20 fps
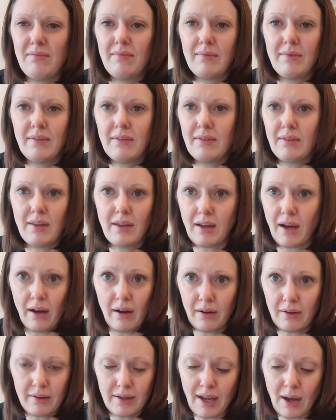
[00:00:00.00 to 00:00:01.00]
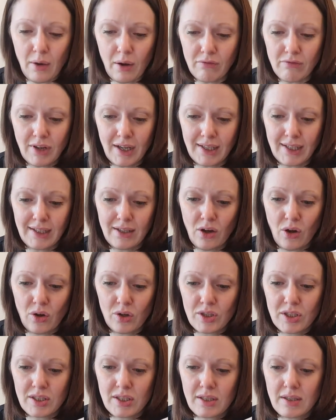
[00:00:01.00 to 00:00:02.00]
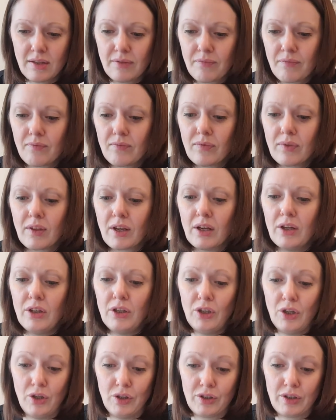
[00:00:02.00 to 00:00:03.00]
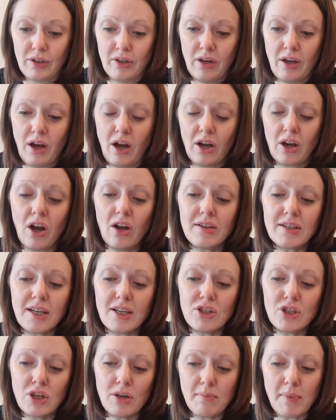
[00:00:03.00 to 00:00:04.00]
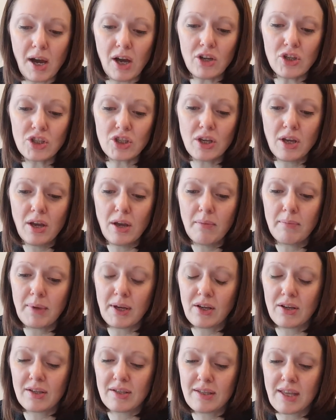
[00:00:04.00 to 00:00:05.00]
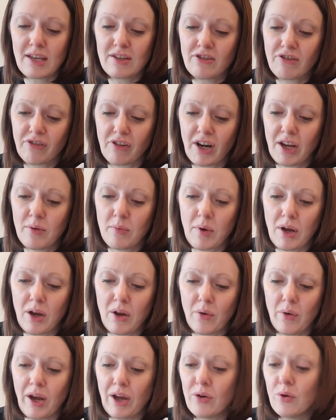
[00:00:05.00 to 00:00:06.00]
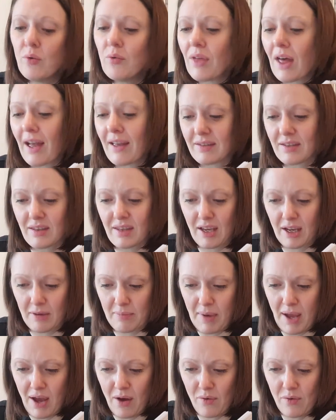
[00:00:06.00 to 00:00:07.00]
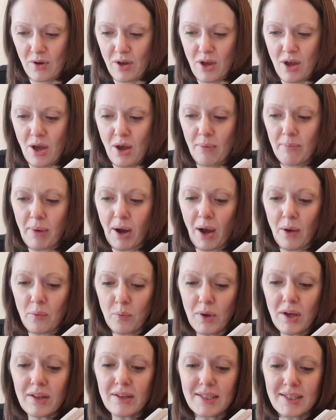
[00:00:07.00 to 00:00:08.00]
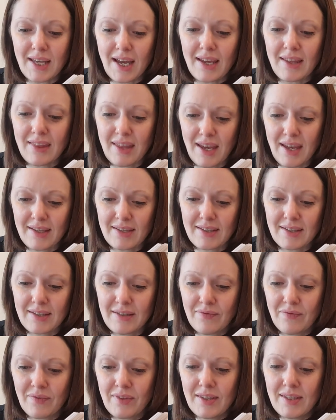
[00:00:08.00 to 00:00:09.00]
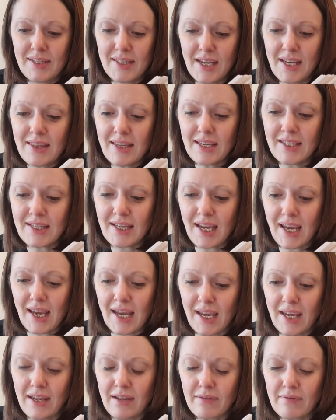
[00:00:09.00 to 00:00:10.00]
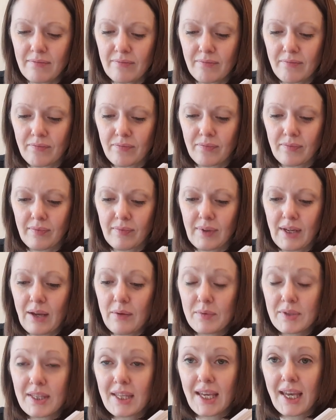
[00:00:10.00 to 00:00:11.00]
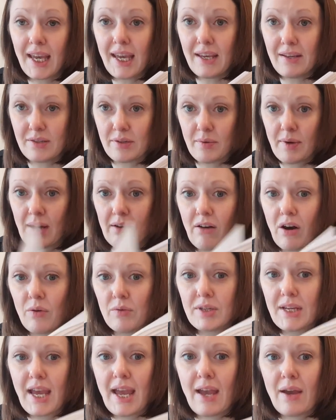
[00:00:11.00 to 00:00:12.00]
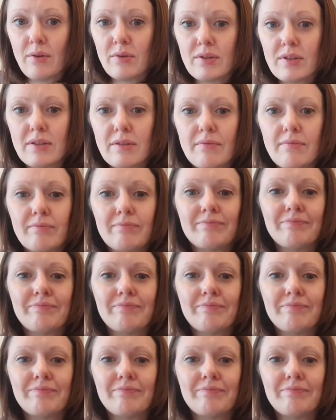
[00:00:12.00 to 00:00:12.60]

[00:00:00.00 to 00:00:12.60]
Mm, uh, now I'm really lost. Look, I can't say too much because there's free will and all that to think about. But I will say this. See this key? It was the key to our old house.